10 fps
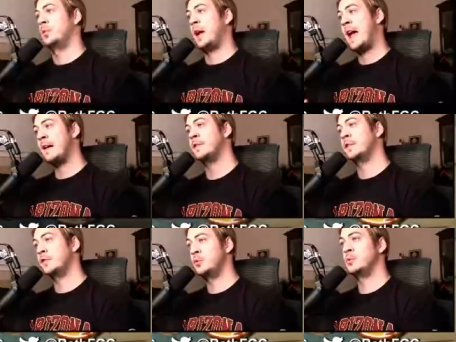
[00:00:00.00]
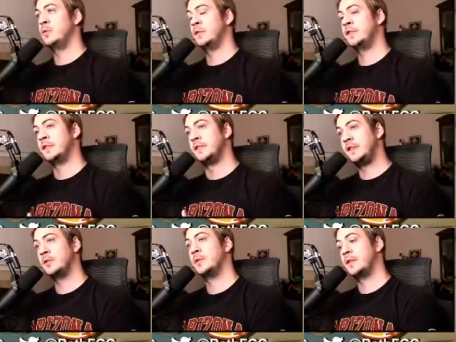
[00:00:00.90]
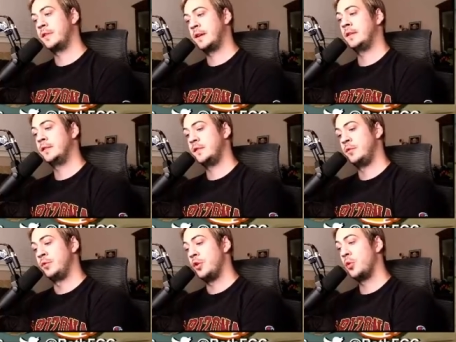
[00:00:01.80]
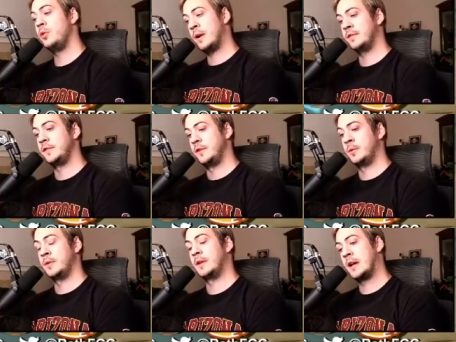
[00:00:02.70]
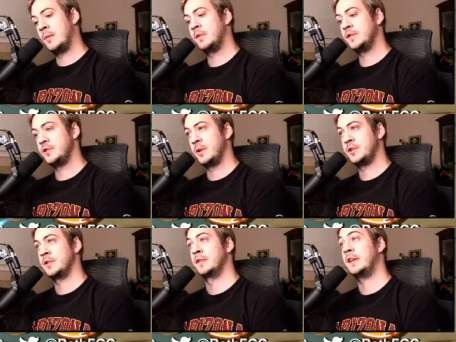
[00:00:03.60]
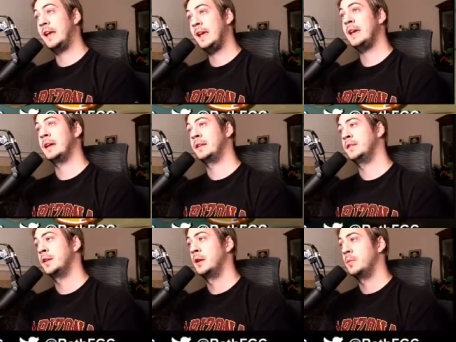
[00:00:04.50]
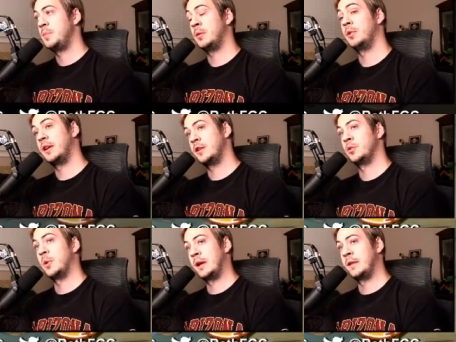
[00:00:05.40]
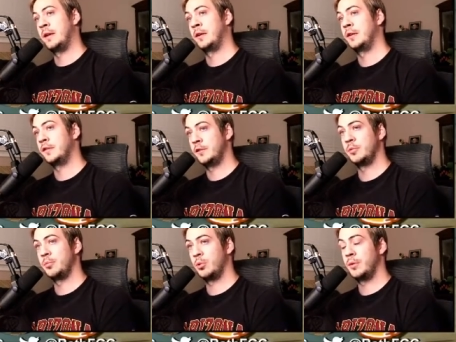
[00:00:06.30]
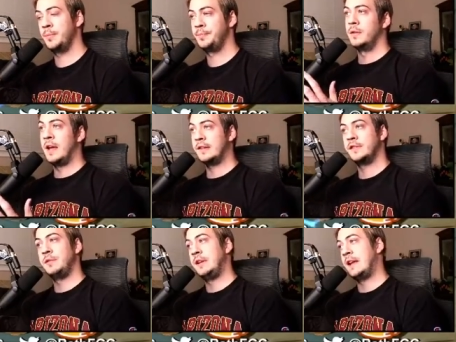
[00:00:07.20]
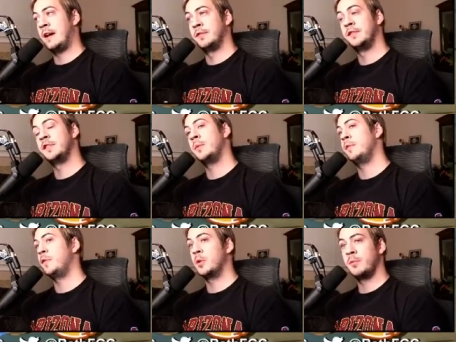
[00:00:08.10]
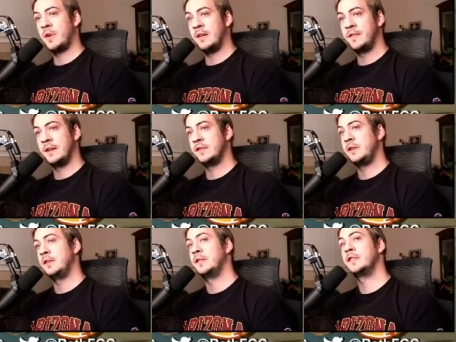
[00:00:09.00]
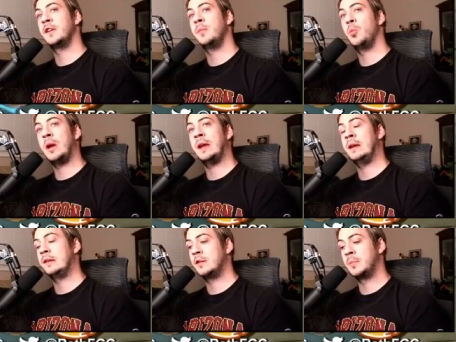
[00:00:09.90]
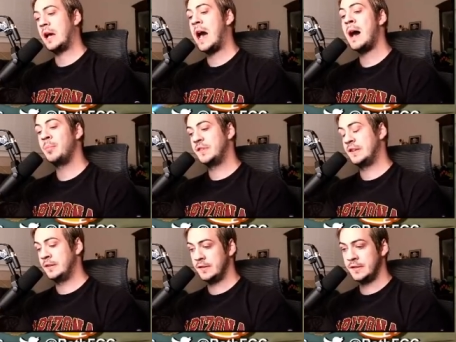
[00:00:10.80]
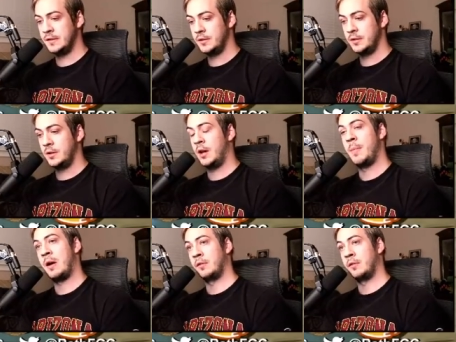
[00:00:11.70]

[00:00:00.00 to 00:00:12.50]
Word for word: having tools to deal with the things you know you have to deal with, the common situations, and be able to get your way in there is super important. Next, you need to have some form of offense. You need some way, some competent amount of